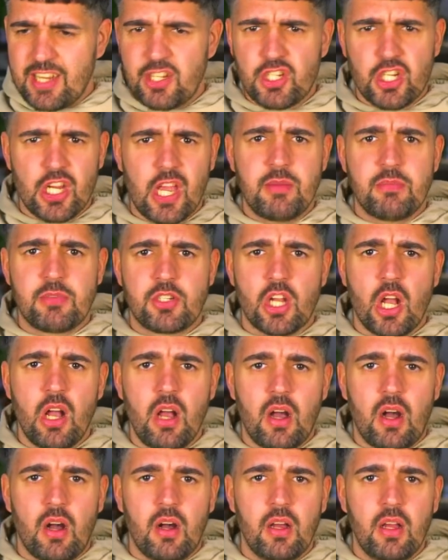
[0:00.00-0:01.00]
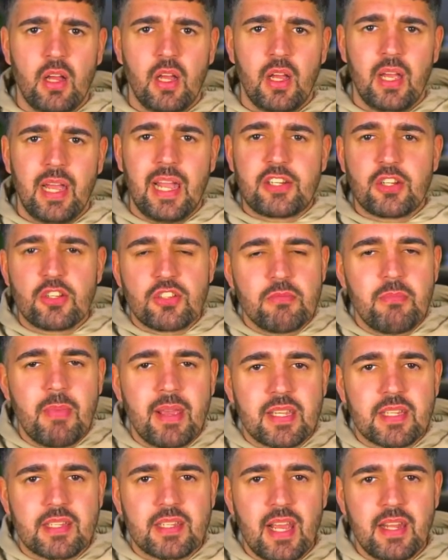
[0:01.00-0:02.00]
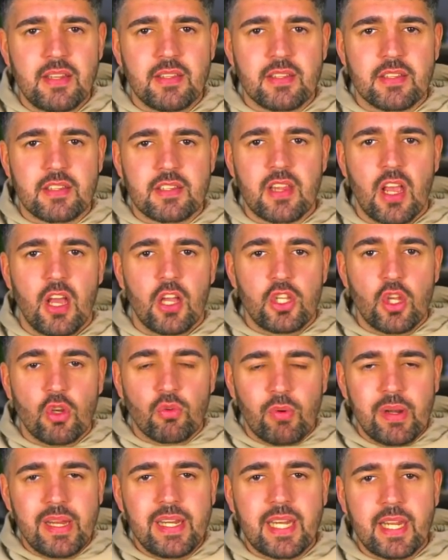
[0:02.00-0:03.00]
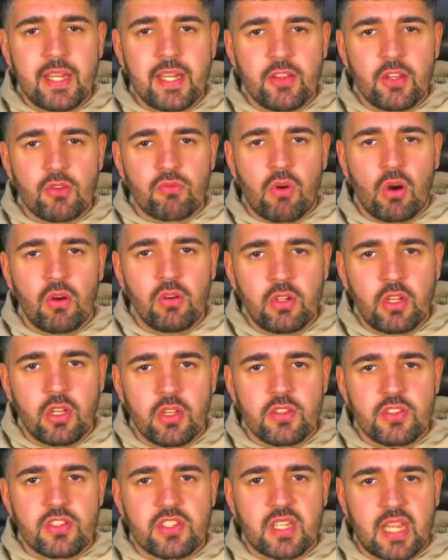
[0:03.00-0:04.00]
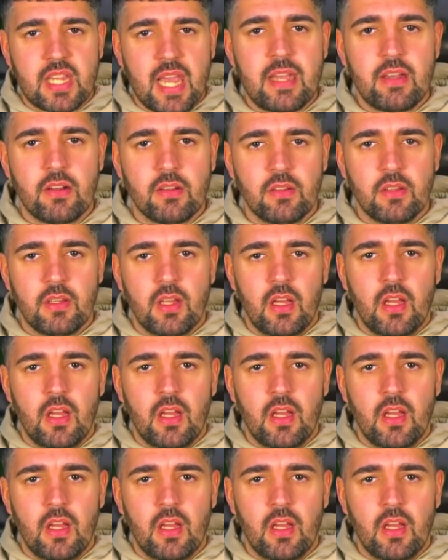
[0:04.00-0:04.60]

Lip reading: shaped chart. It doesn't make sense. You're reading the wrong scale.